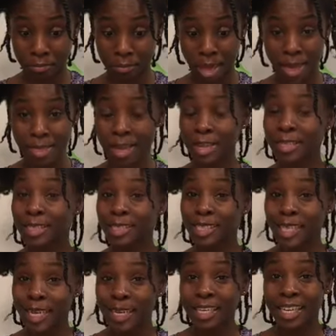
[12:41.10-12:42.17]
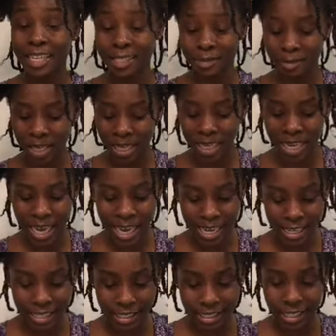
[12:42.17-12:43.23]
I think this song is really
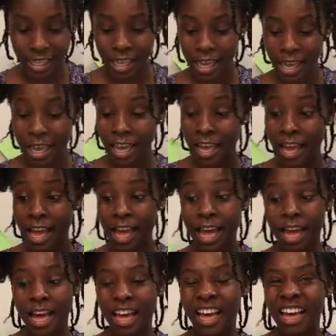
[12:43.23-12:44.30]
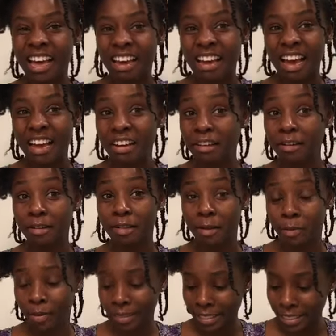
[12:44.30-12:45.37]
nice. I don't know the
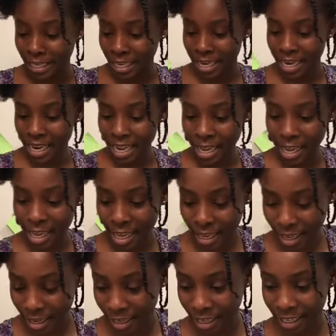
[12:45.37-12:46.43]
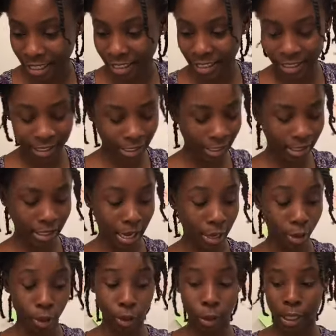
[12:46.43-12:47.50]
person because I
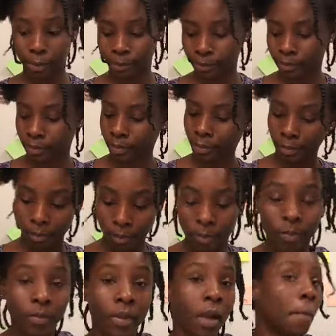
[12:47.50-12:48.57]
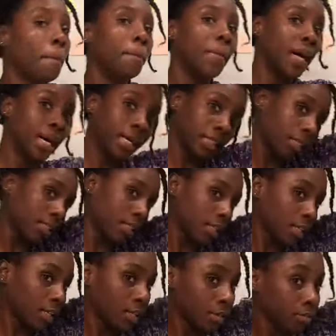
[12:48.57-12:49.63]
don't know him, but
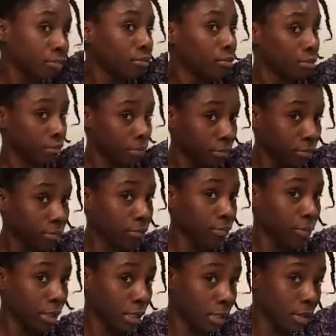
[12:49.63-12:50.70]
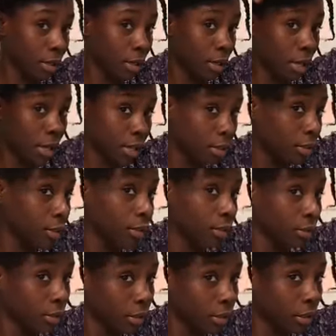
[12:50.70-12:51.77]
he's good.
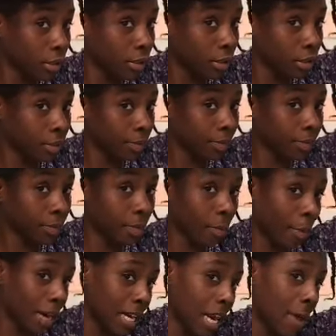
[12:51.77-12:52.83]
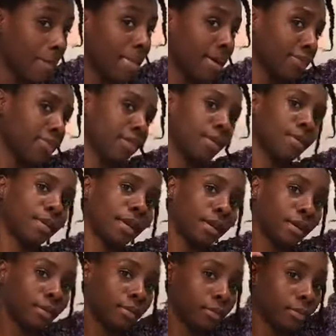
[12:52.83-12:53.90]
My name is
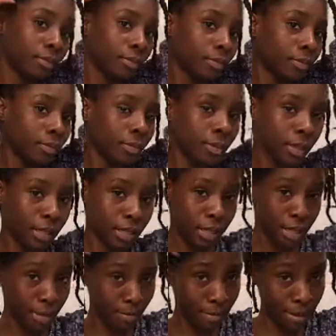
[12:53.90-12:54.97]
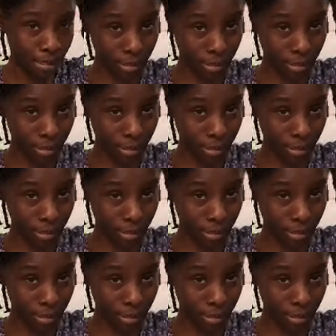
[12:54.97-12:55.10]
Fiwal. My name